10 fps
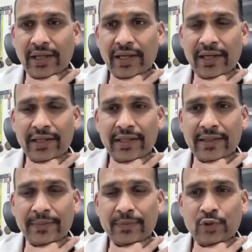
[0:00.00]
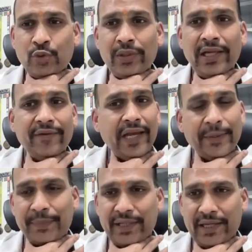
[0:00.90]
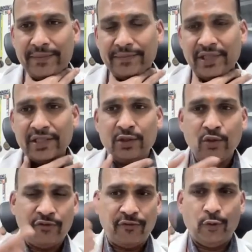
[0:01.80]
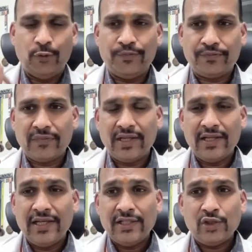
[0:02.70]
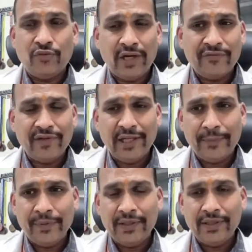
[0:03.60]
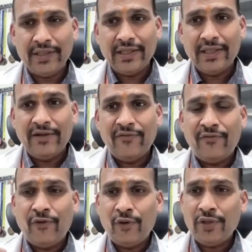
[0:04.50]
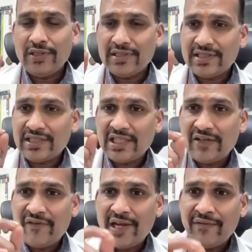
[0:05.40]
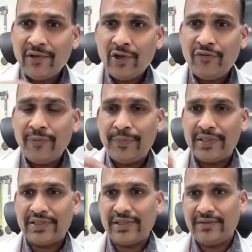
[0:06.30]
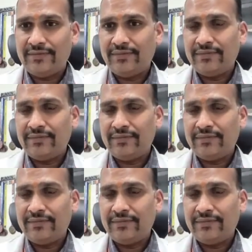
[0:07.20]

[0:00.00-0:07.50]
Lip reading: and you will have apnea, there is no flow. So what will happen? For survival of a person,